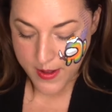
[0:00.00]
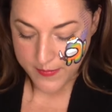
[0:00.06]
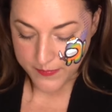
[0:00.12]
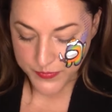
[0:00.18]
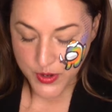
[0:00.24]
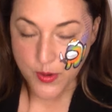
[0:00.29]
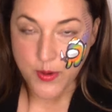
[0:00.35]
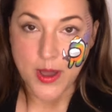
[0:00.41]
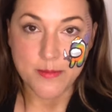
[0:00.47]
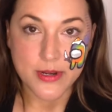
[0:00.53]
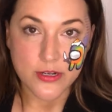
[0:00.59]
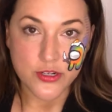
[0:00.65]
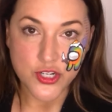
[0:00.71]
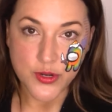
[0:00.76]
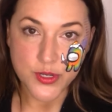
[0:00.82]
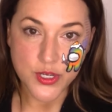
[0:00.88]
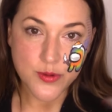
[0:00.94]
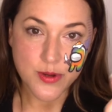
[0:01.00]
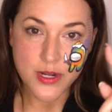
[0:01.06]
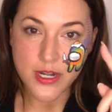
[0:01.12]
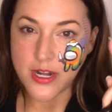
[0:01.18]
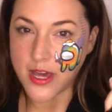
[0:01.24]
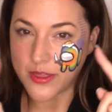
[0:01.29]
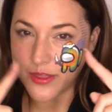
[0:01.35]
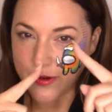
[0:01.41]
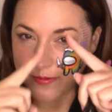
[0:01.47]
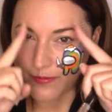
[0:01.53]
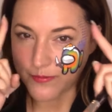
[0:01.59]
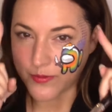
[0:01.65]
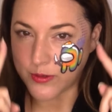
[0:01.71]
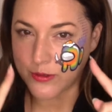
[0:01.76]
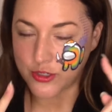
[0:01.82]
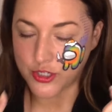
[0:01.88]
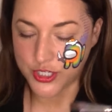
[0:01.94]
So I'm going to show you another
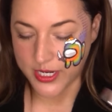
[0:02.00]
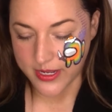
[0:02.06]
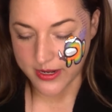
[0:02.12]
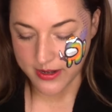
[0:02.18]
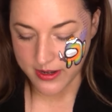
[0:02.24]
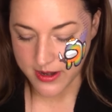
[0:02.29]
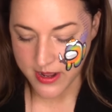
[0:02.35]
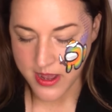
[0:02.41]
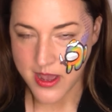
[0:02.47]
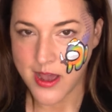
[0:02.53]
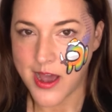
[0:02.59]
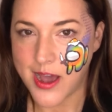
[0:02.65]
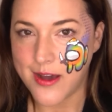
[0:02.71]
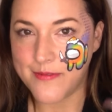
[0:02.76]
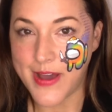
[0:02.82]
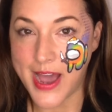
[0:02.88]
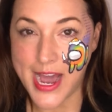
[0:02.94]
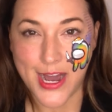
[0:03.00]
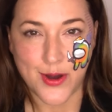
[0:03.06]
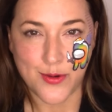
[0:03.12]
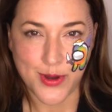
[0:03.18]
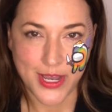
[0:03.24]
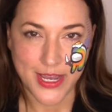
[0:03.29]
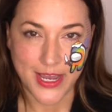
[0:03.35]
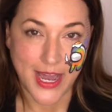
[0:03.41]
version of how I,